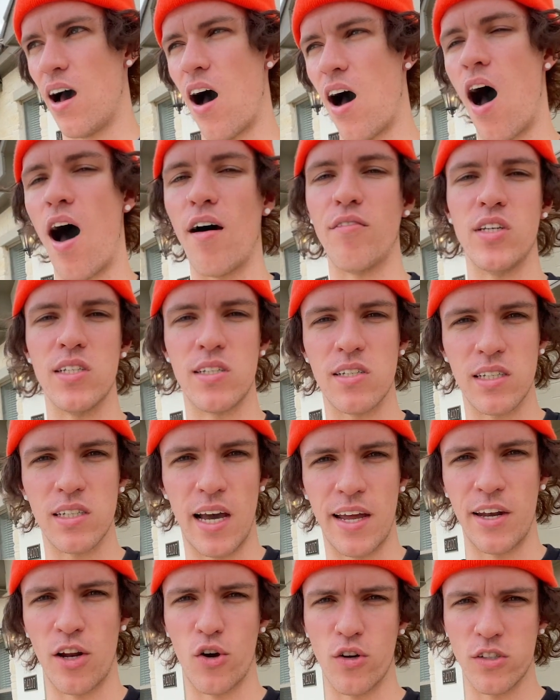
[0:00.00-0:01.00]
Obviously,
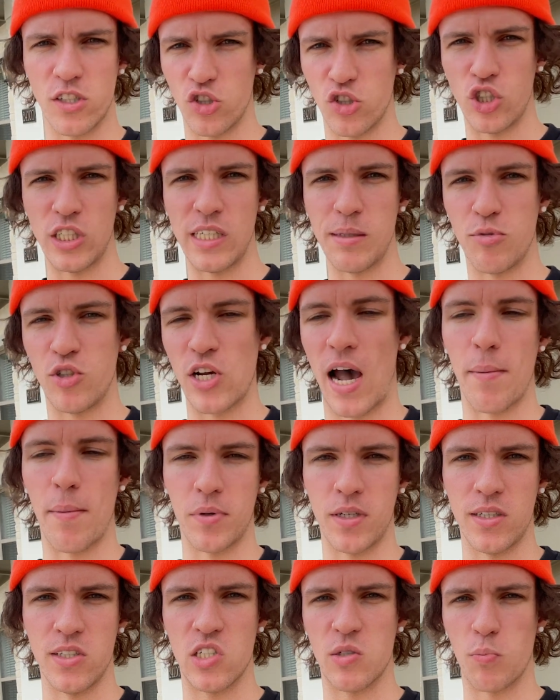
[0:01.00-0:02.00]
I know it's a cheap
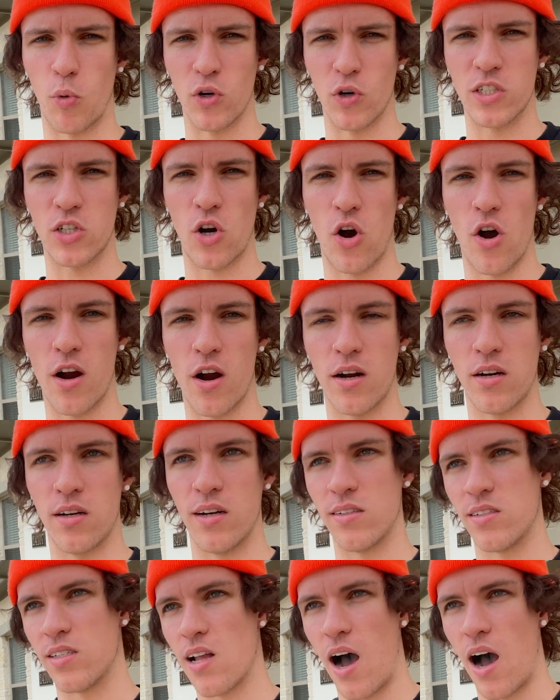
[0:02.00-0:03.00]
Japanese sports car and
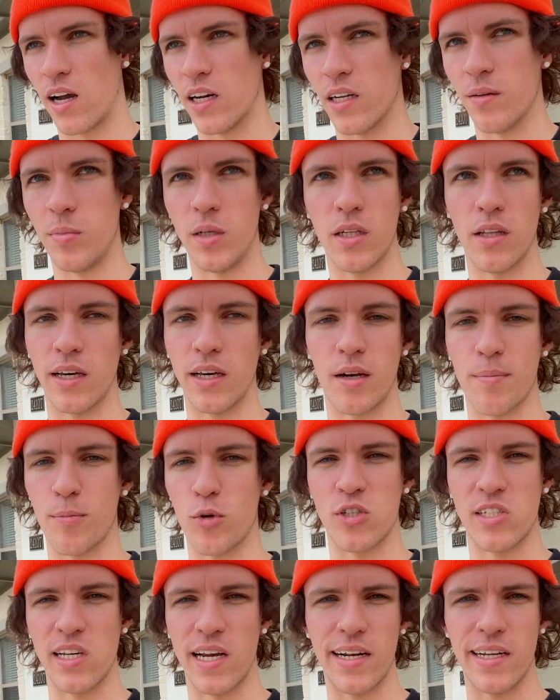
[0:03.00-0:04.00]
it's not going to be like a
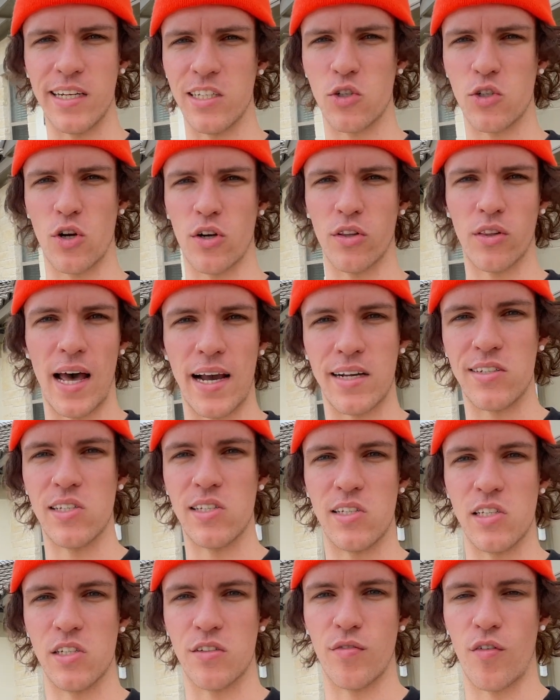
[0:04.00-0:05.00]
Mercedes or a
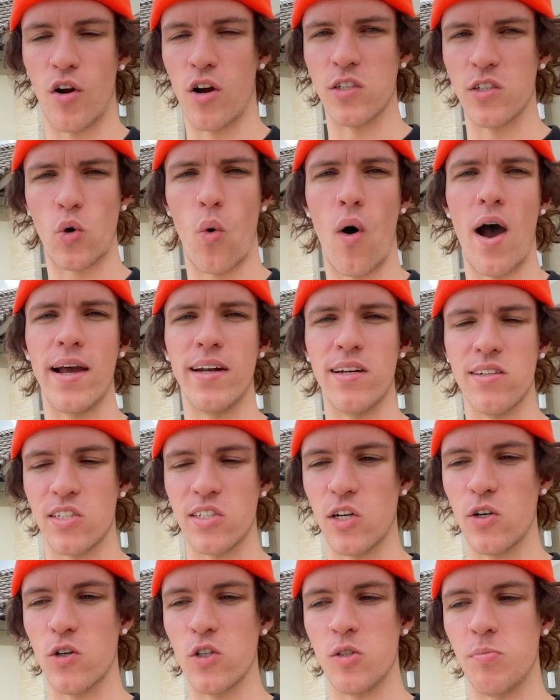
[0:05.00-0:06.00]
Lexus as far as quietness
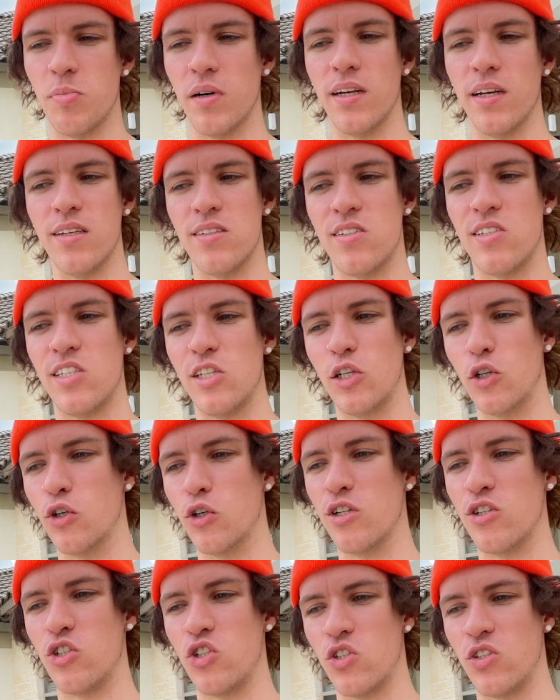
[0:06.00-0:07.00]
goes, but it still
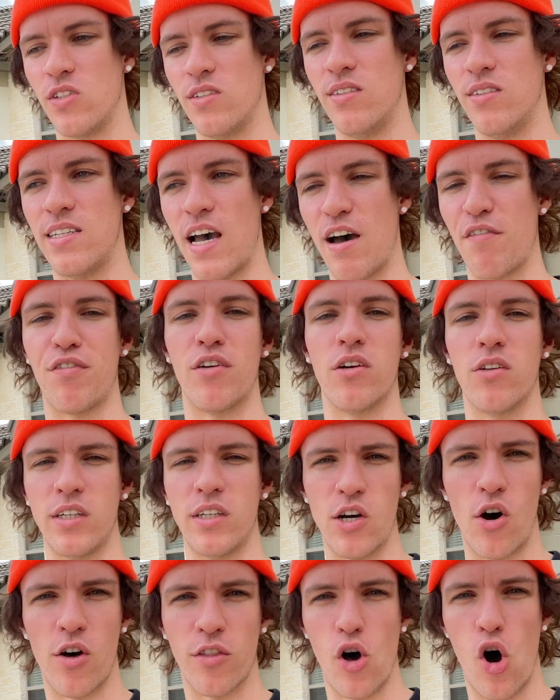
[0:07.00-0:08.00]
is just
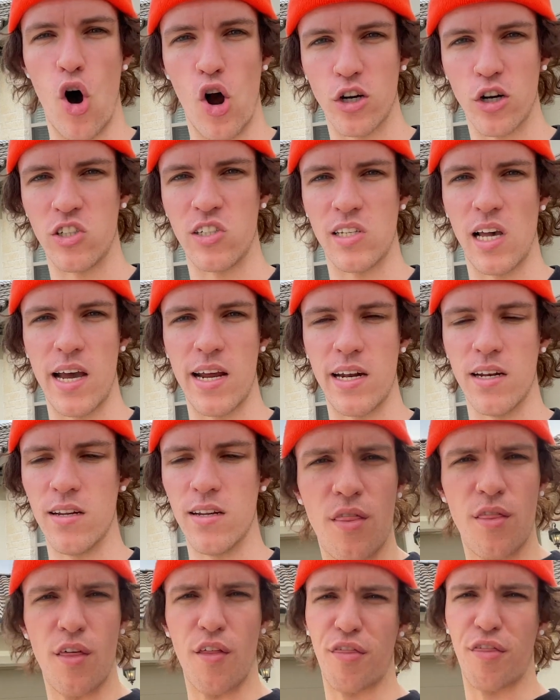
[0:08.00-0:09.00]
definitely on the harsh side.
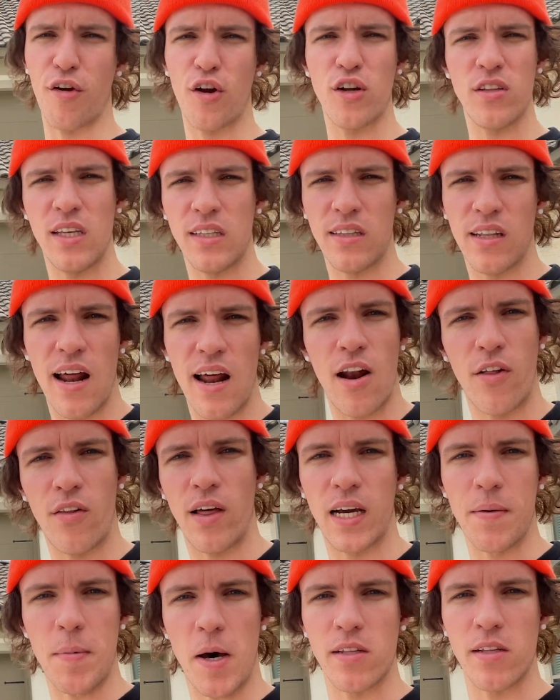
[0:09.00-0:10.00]
The third thing that I don't
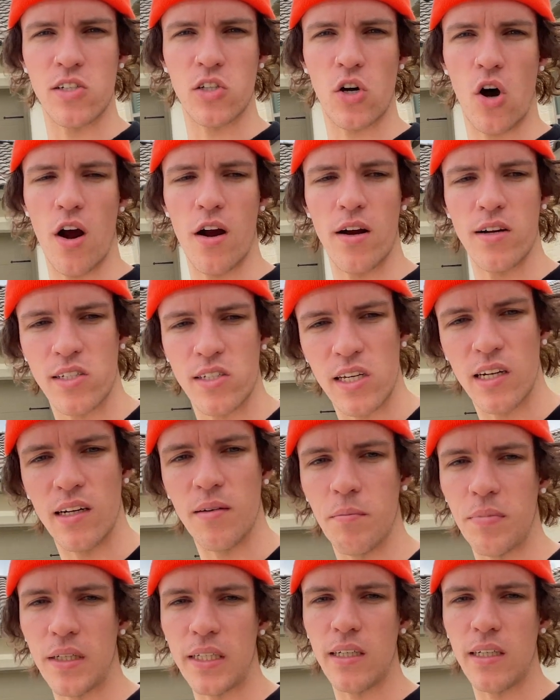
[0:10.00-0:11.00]
like about this car is going to
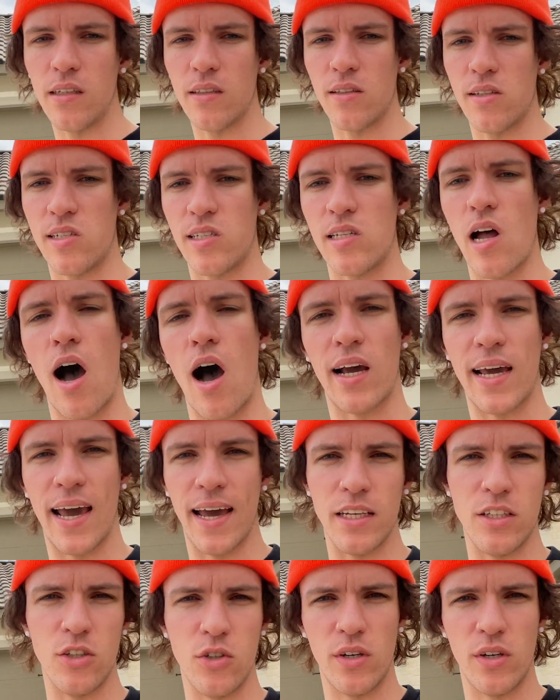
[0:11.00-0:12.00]
be the stock
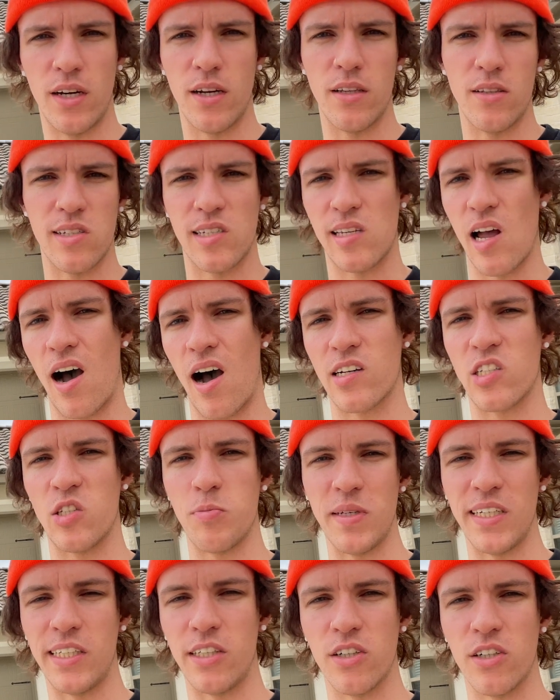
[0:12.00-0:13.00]
head unit and the stock
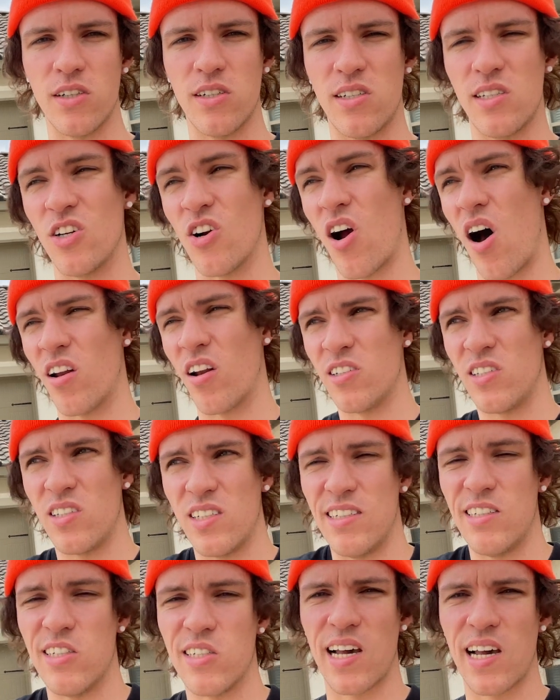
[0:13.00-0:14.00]
speakers. They're
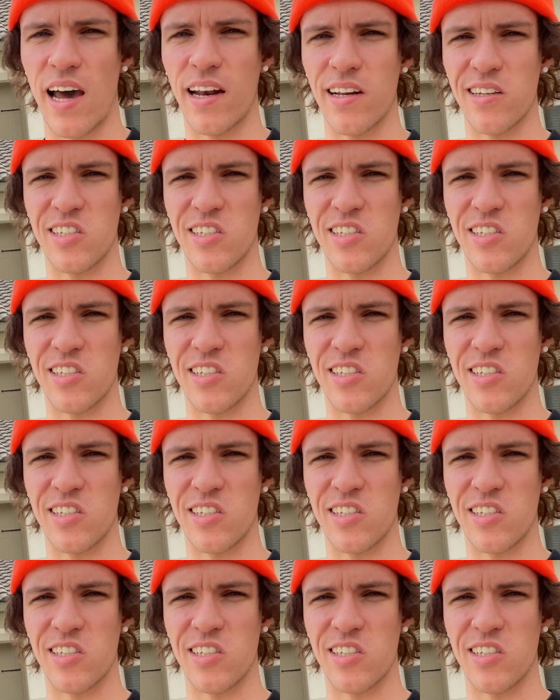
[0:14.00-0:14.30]
honestly just kind of